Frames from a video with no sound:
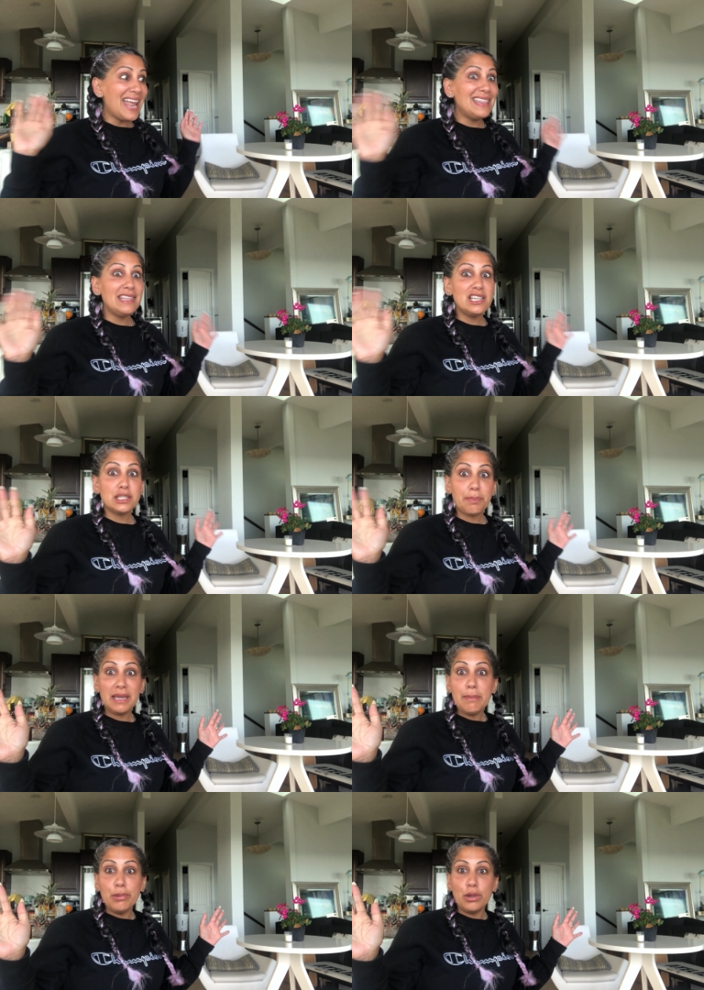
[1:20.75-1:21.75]
And these
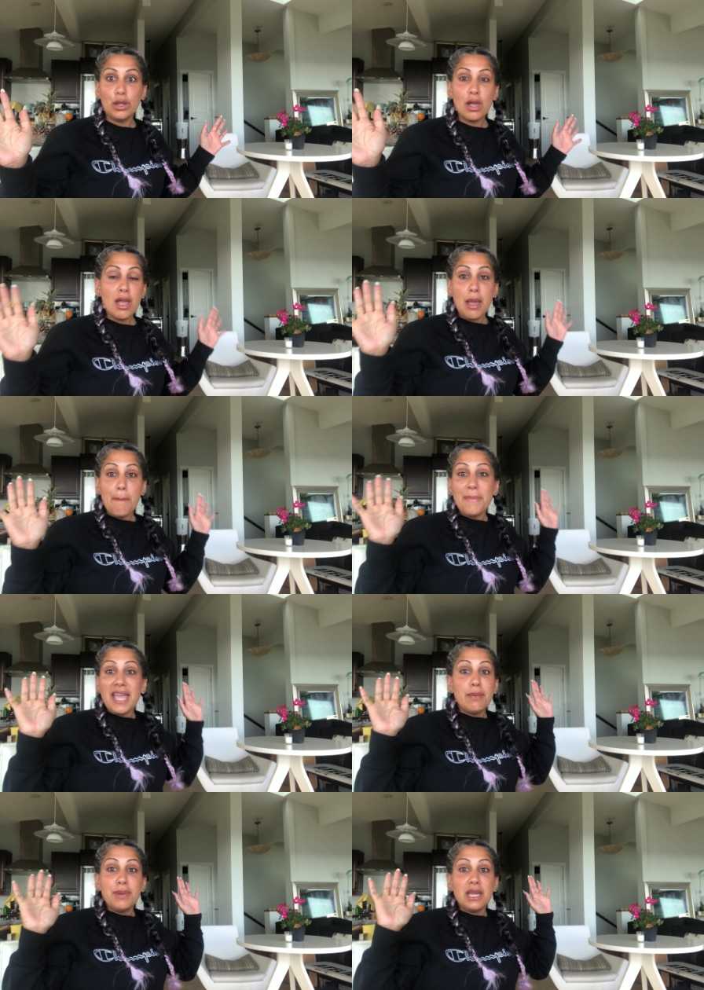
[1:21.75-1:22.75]
people
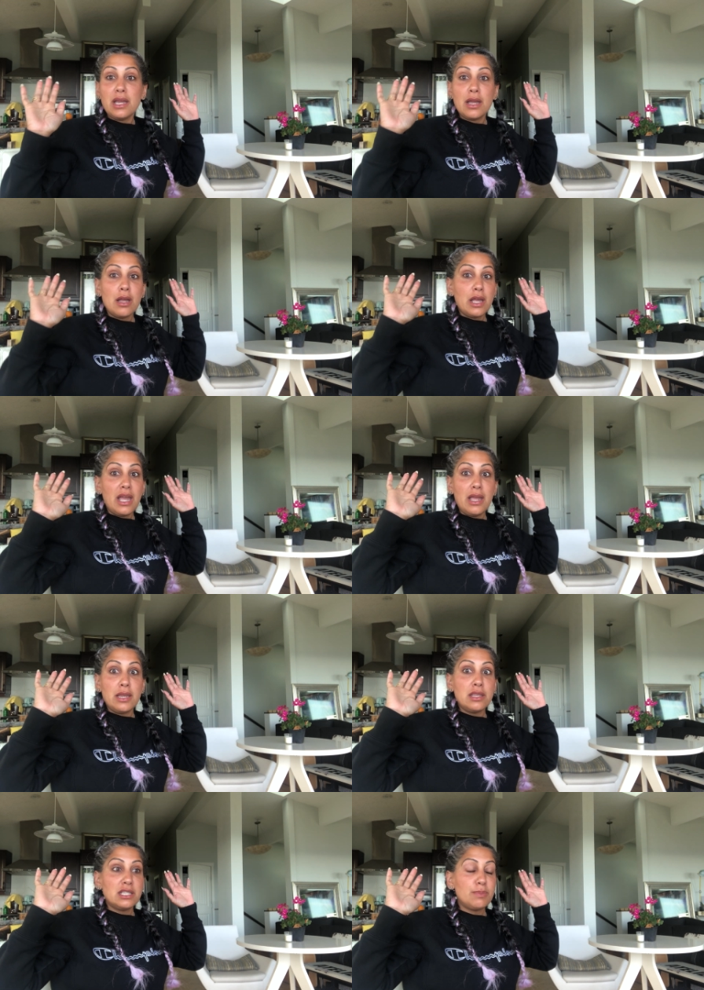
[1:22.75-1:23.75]
may be
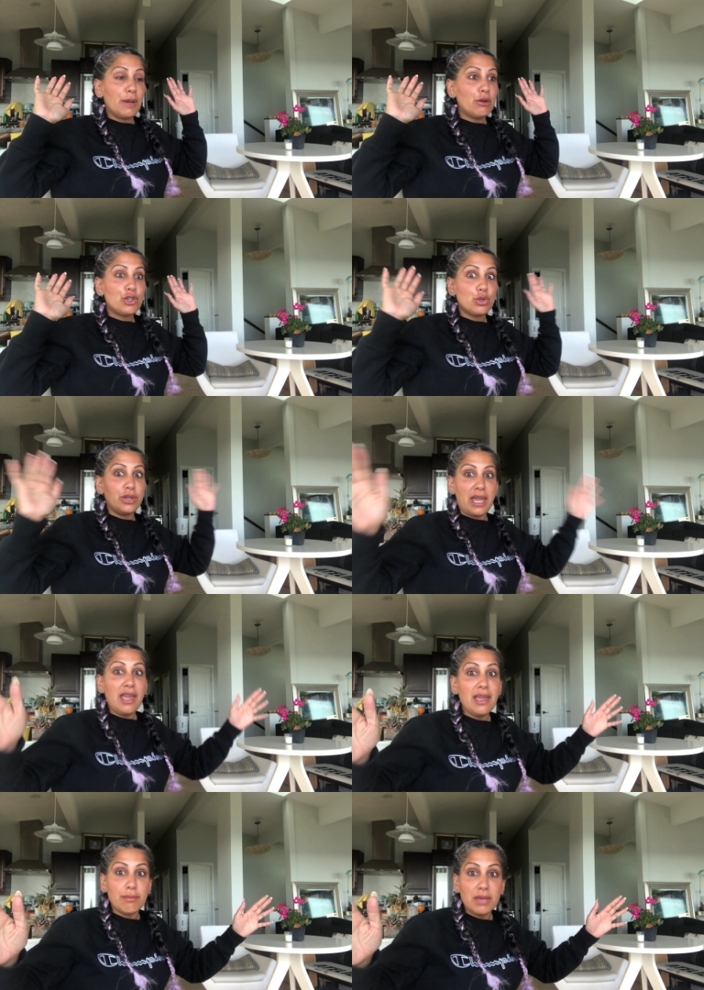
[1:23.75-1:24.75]
in the spiritual
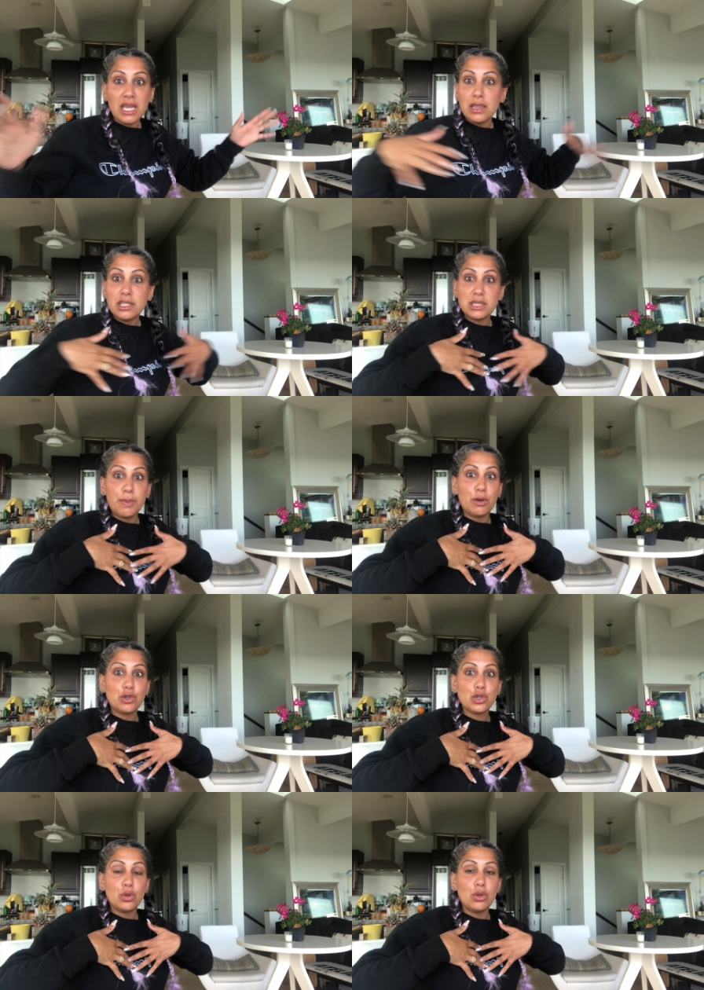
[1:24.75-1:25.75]
game, in the
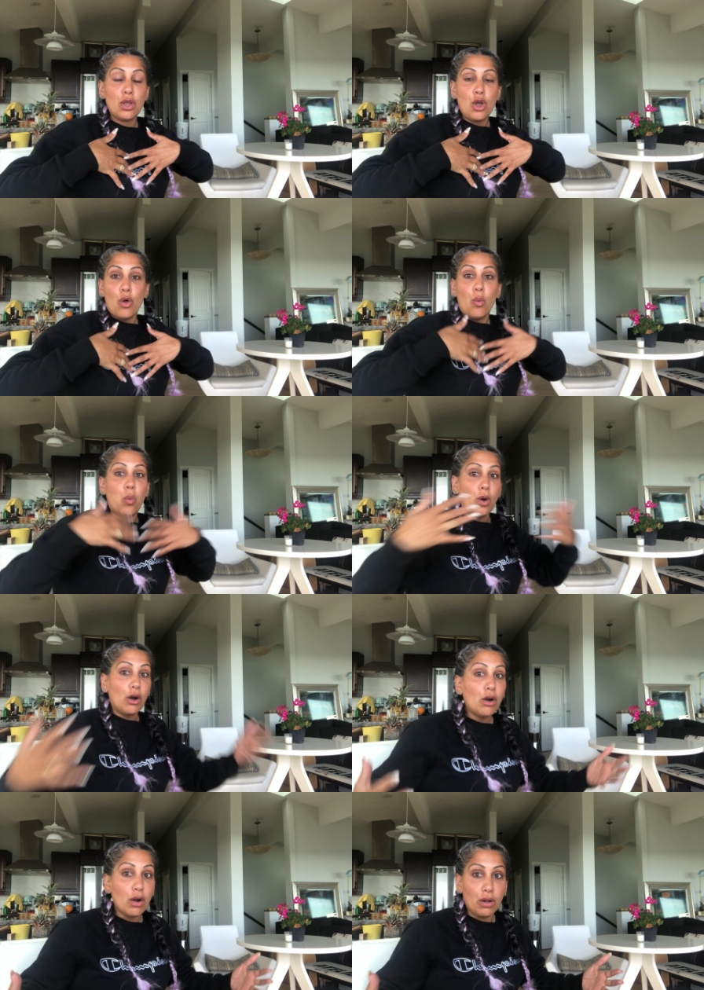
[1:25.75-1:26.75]
spiritual
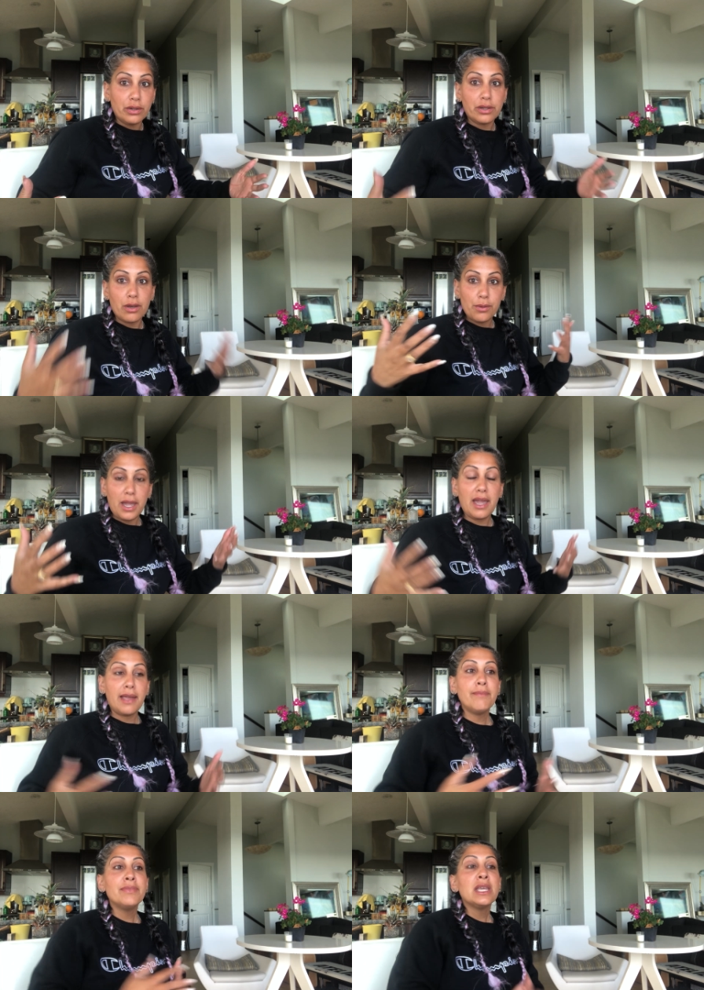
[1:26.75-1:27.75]
world,
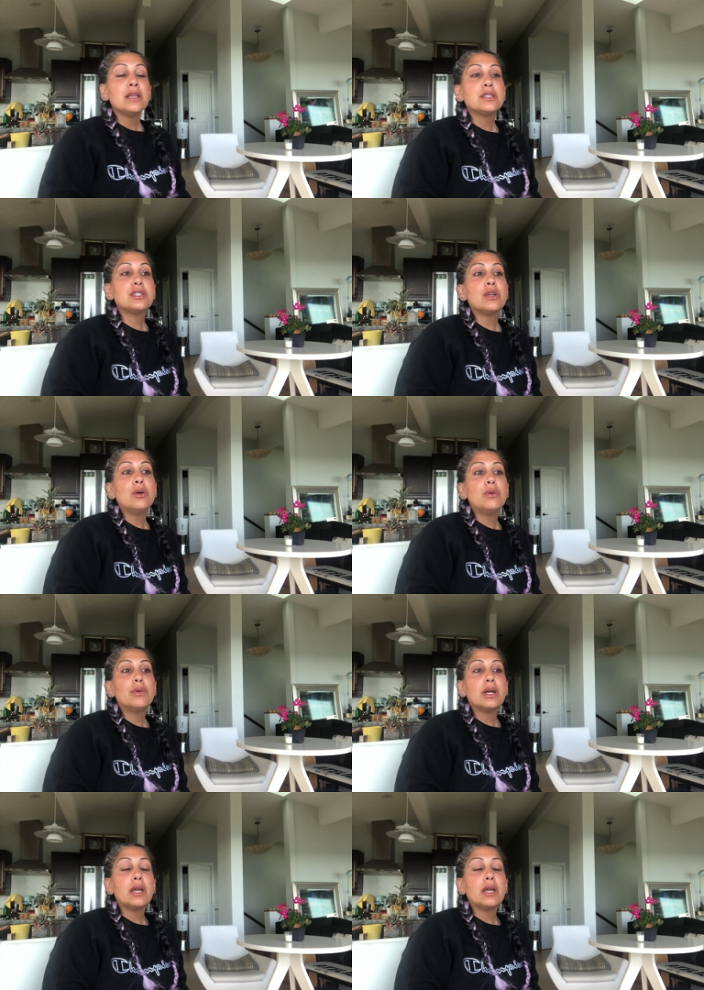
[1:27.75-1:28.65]
okay? So